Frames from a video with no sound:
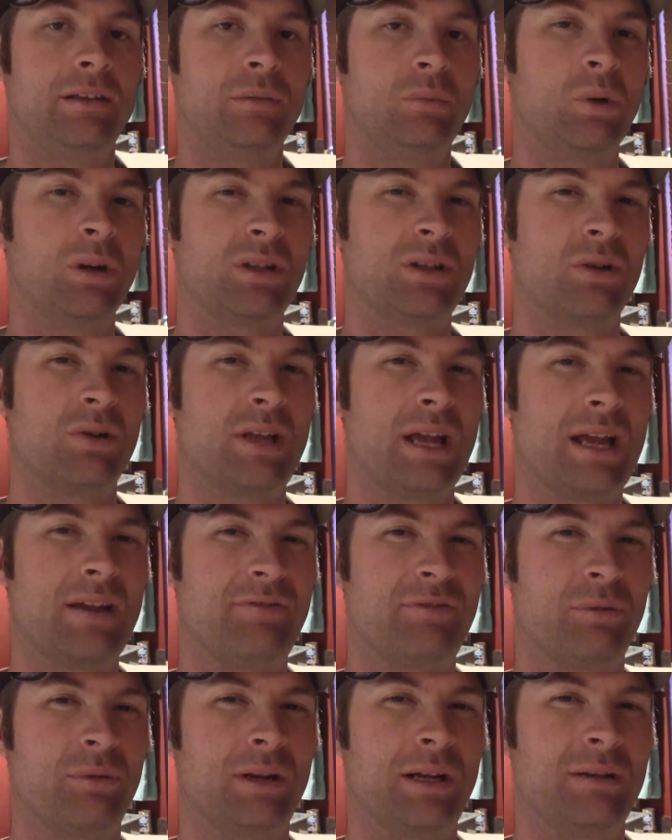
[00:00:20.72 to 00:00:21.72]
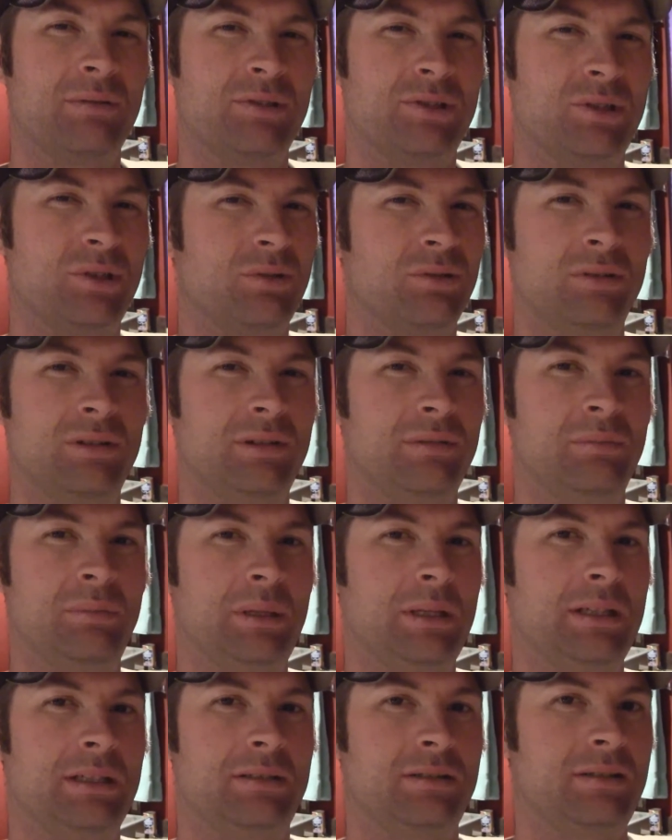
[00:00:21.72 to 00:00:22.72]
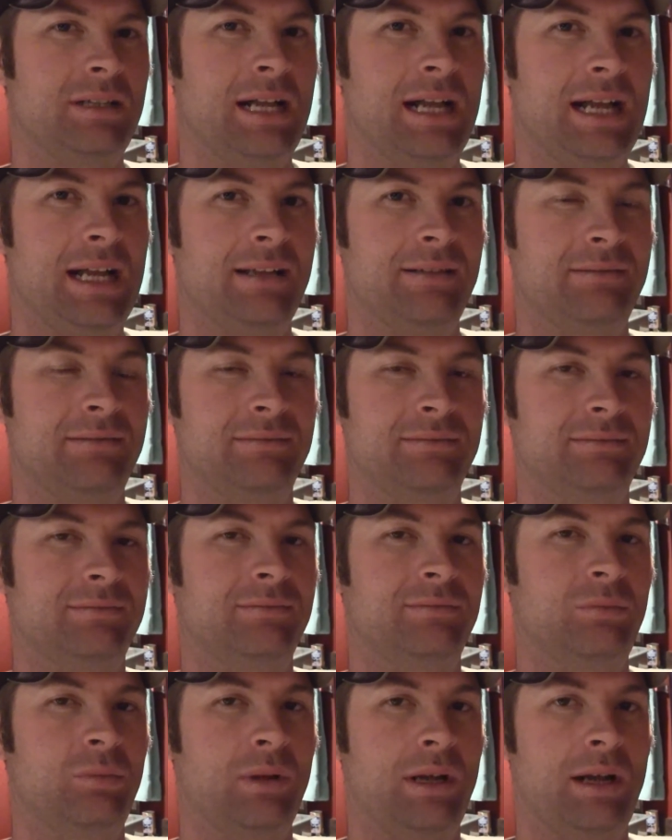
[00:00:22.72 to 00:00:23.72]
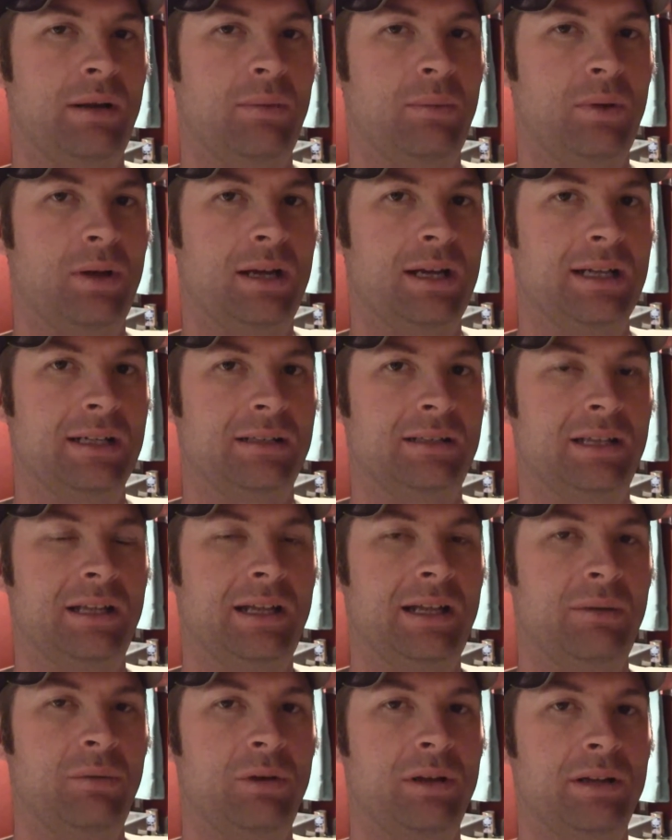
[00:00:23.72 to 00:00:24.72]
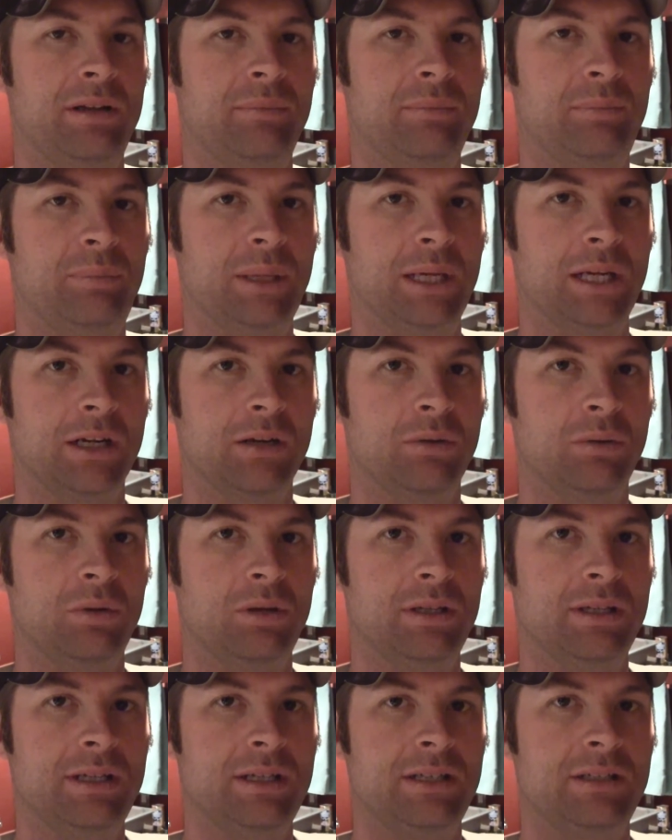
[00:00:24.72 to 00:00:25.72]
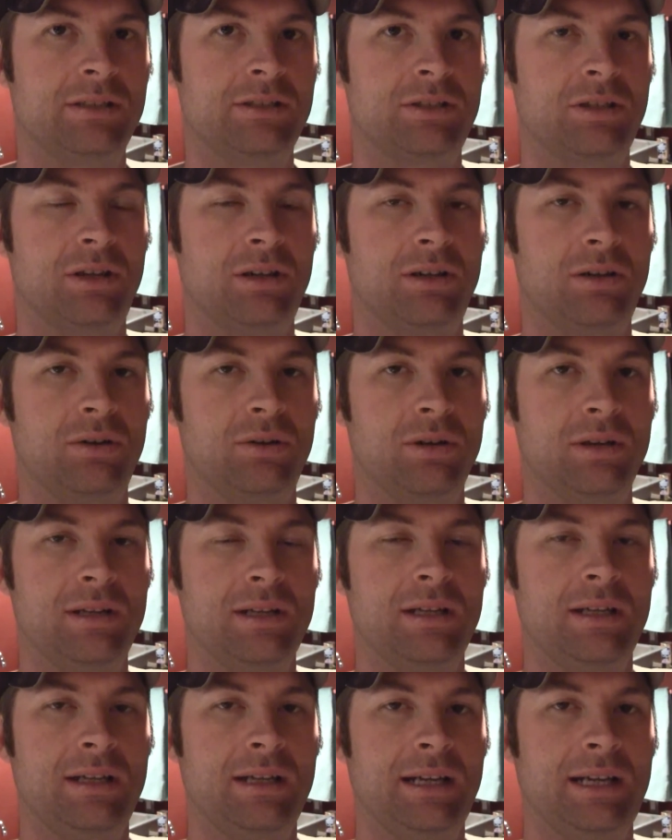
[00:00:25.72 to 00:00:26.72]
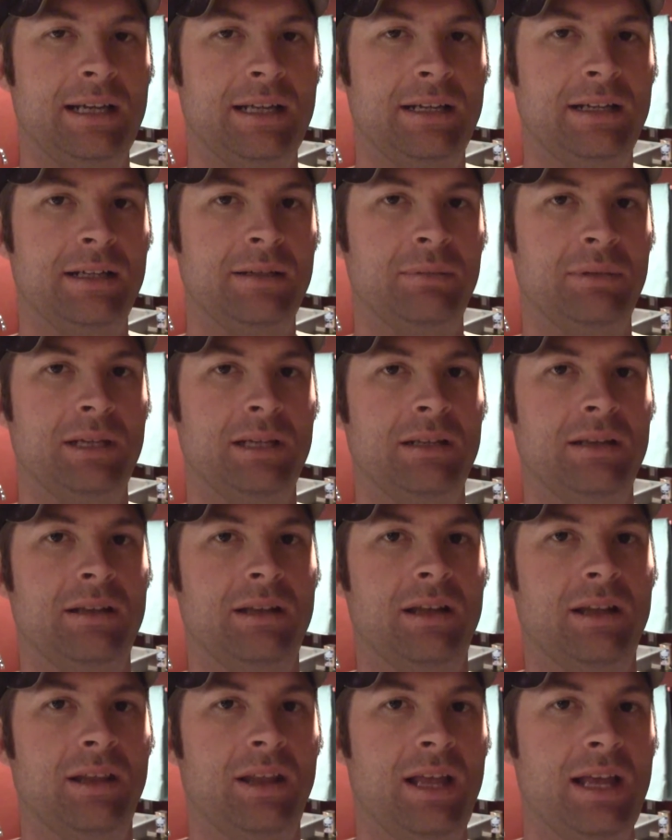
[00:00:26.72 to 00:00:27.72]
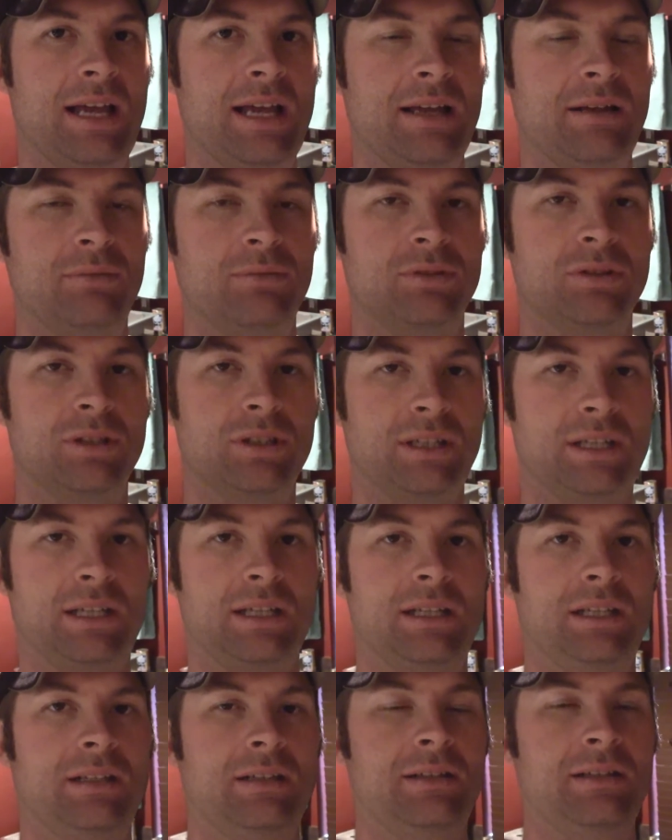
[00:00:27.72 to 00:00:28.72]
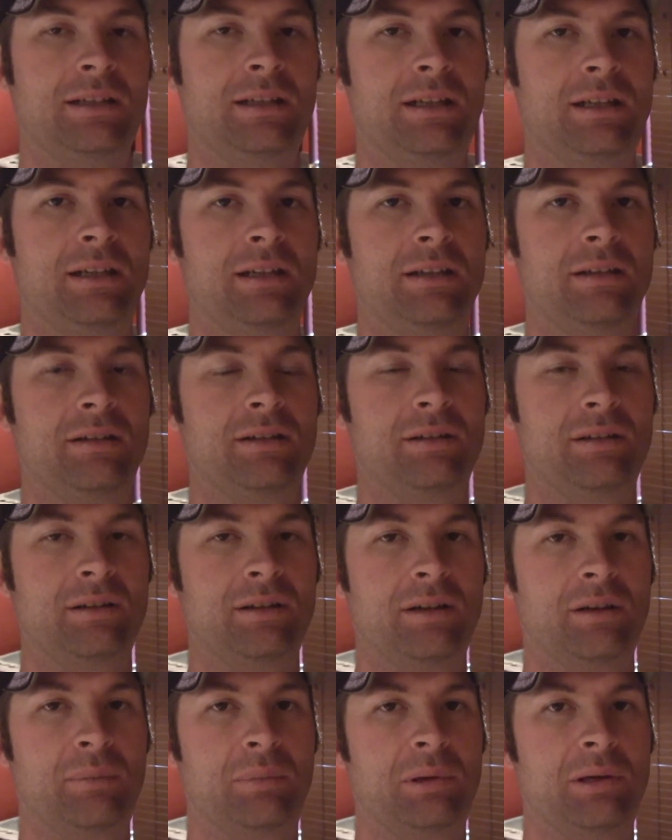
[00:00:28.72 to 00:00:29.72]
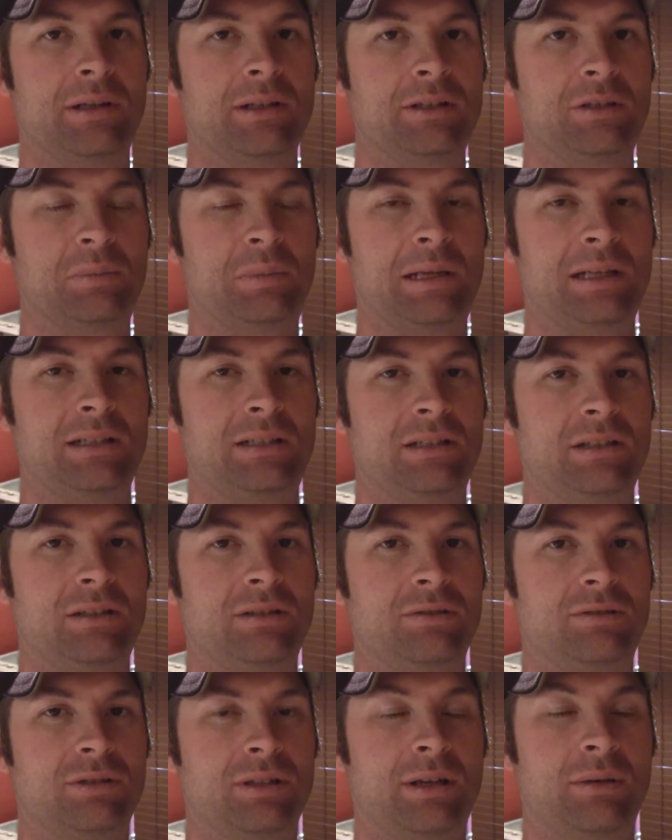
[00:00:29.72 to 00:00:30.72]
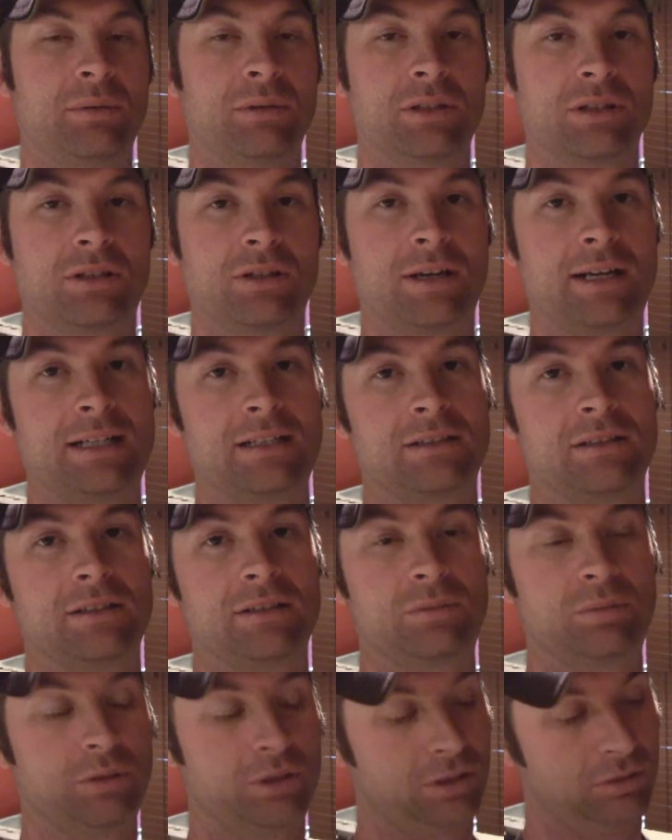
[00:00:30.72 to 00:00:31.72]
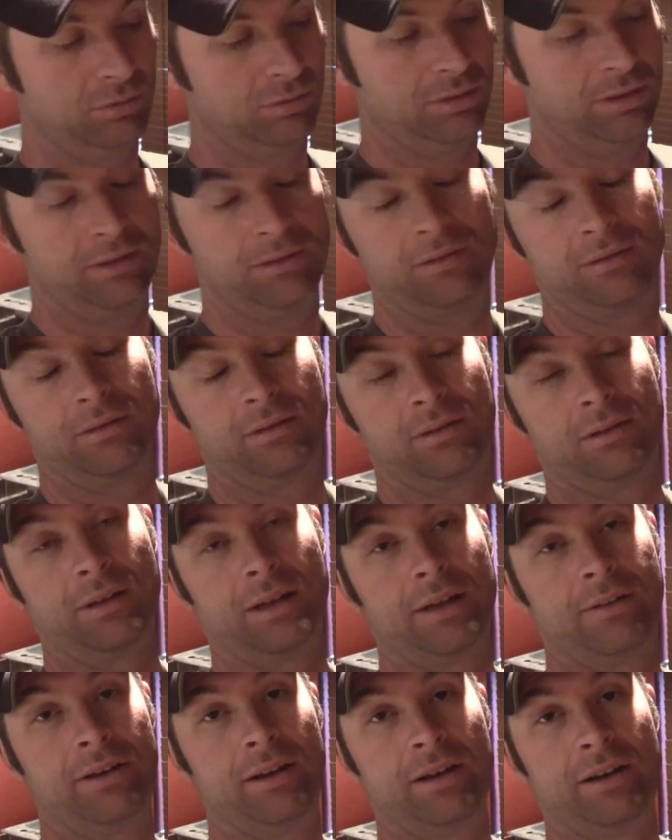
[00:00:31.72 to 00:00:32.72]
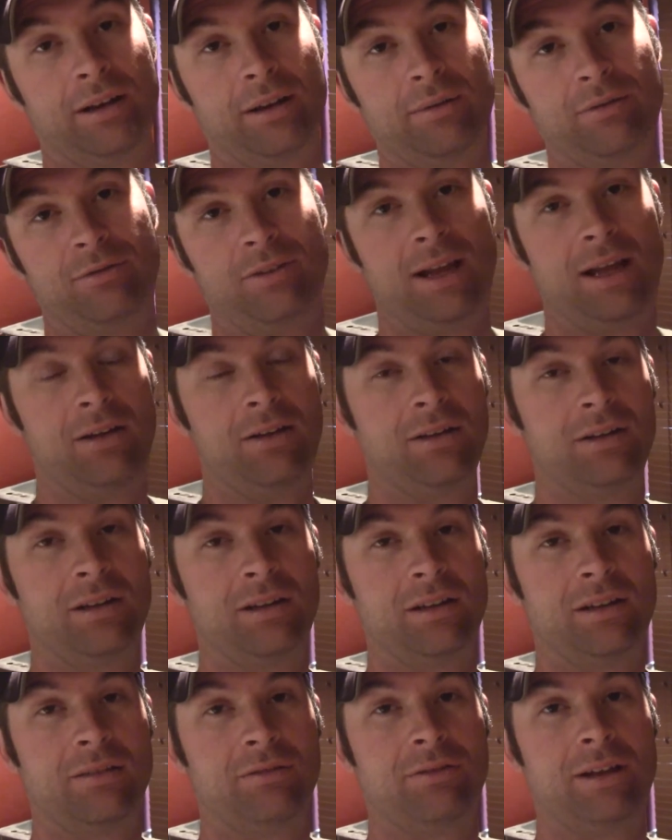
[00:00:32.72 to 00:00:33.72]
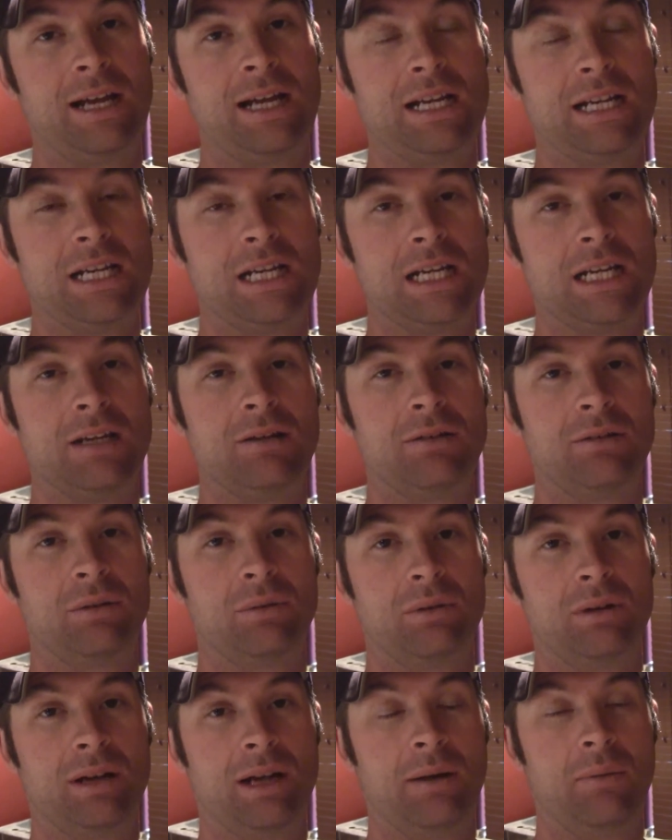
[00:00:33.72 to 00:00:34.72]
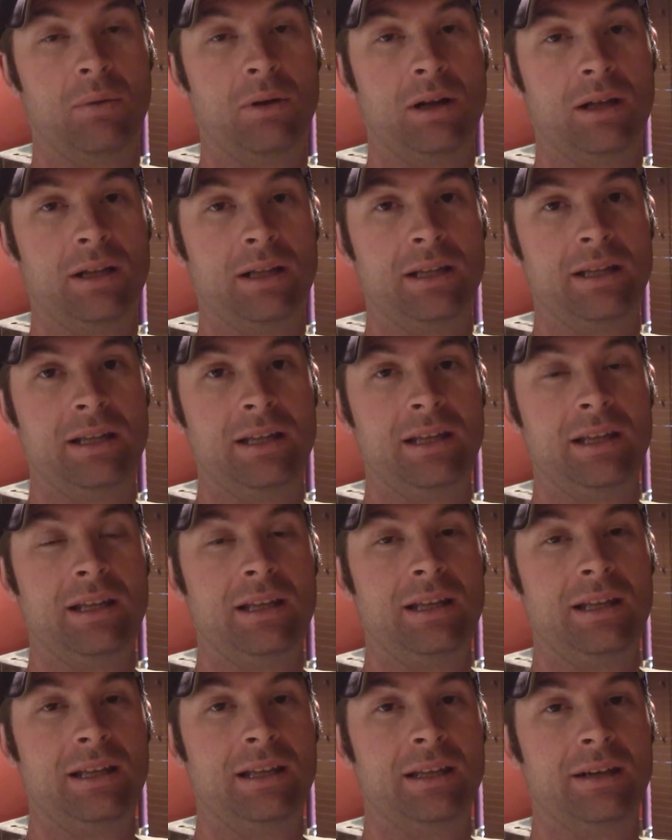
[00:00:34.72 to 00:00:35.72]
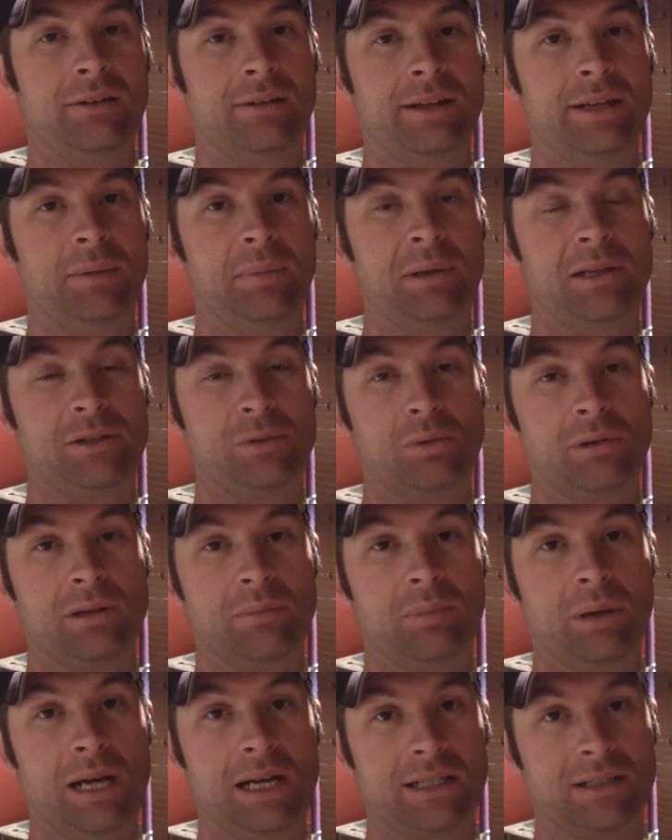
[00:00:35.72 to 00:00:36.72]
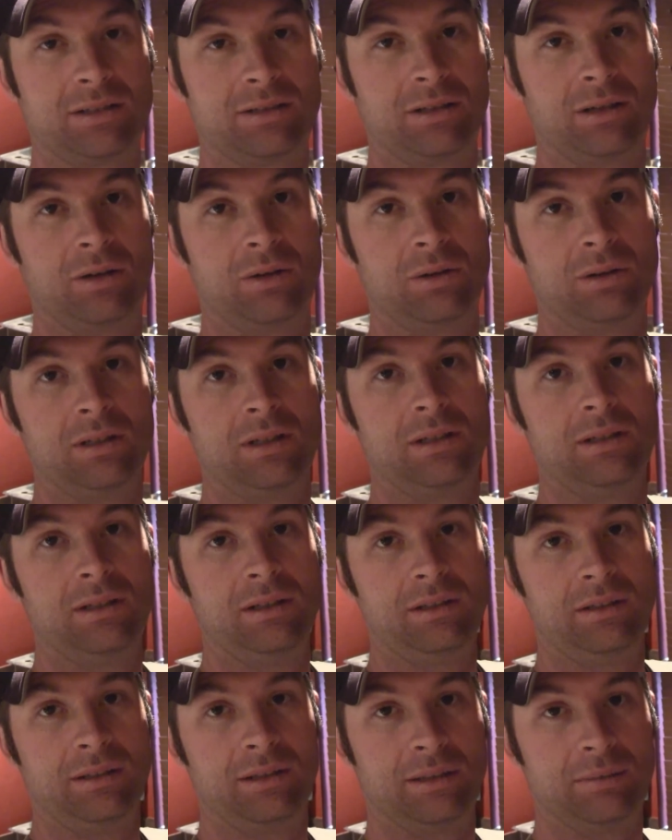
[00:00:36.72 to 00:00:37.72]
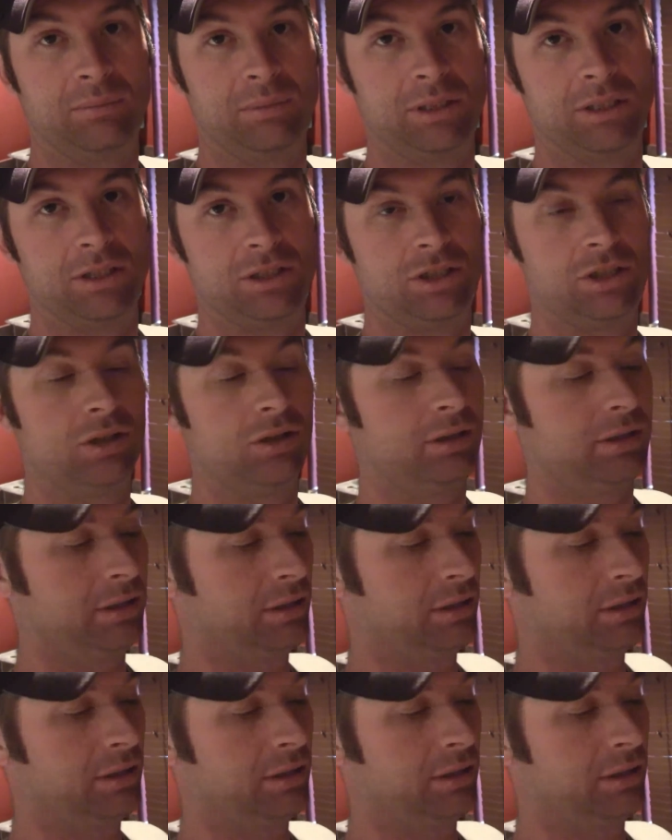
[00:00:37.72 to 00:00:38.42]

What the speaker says: worked okay for what I was doing, but it's not what I want. I want a bigger one, so I ended up getting online, was looking, and they're pretty expensive, so I went to Craigslist, which is what I ended up finding the one I wanted, and I only had to pay 20 bucks. So let me show